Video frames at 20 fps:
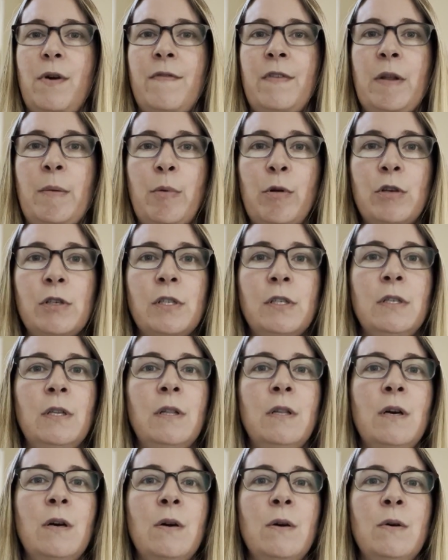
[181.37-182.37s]
you have any personal
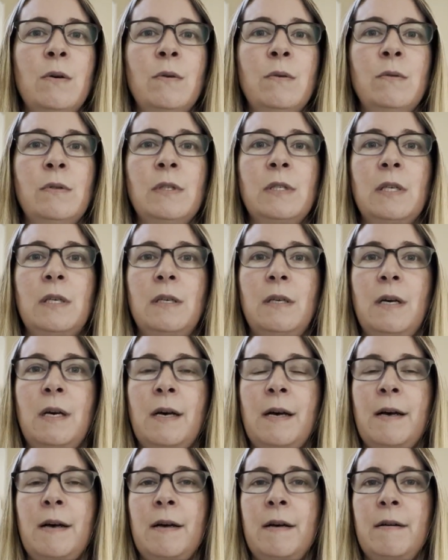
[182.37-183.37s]
loans,
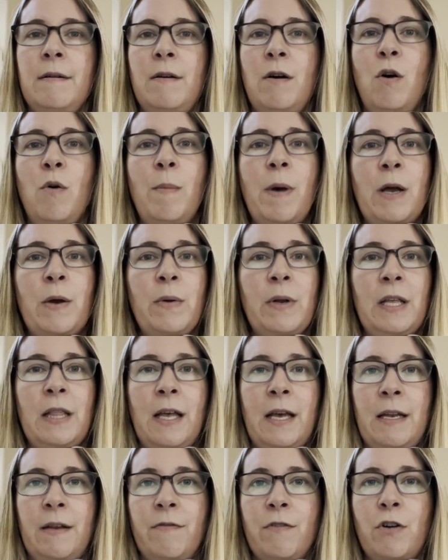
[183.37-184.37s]
home equity
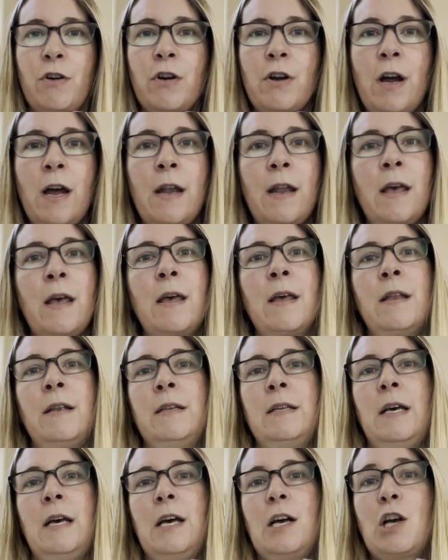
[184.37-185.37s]
line of
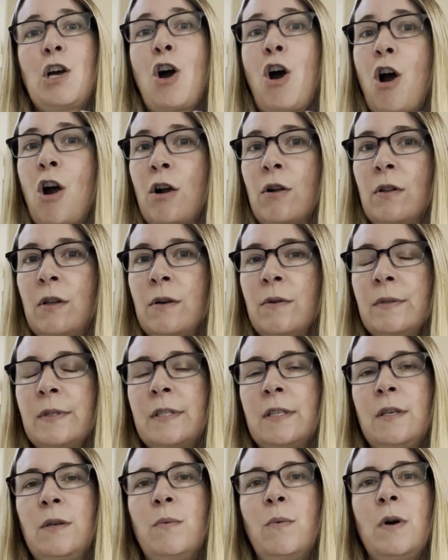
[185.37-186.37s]
credit, car loans
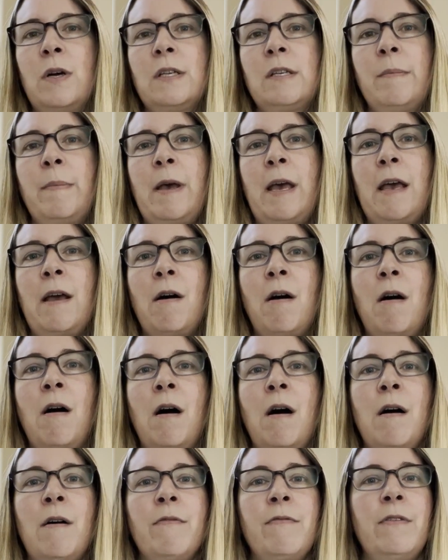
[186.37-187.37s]
that you want to pay
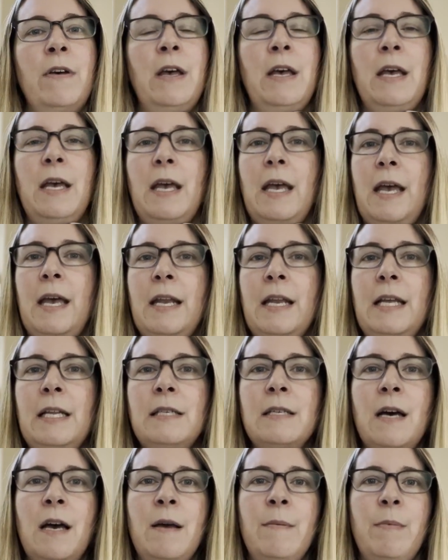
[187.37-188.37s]
off, any
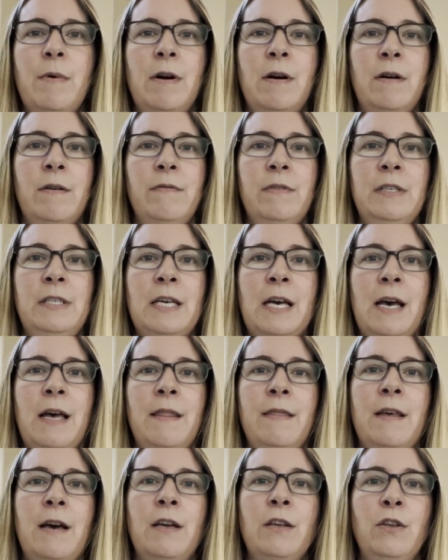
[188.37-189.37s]
type of
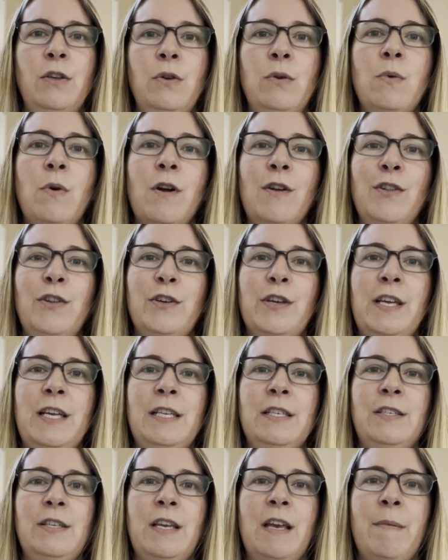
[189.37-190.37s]
debt that you are
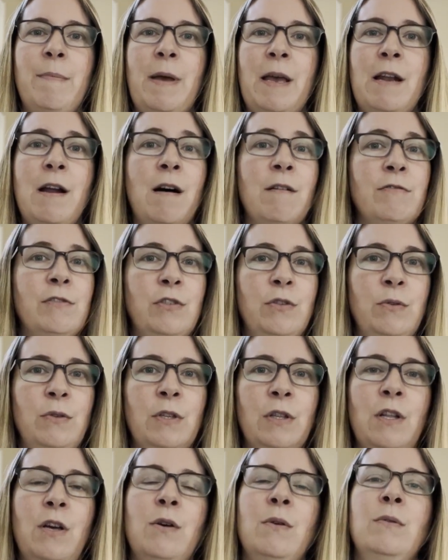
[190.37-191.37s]
looking to get paid off,
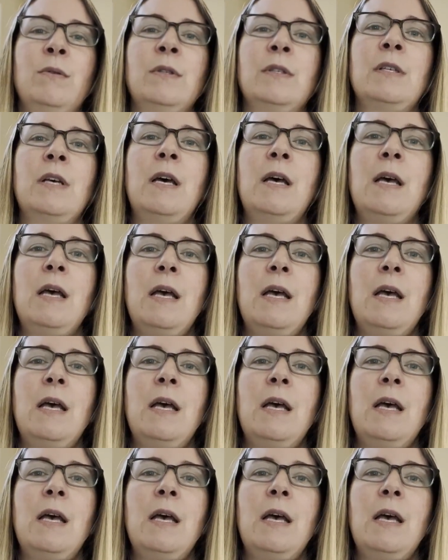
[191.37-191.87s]
student loans.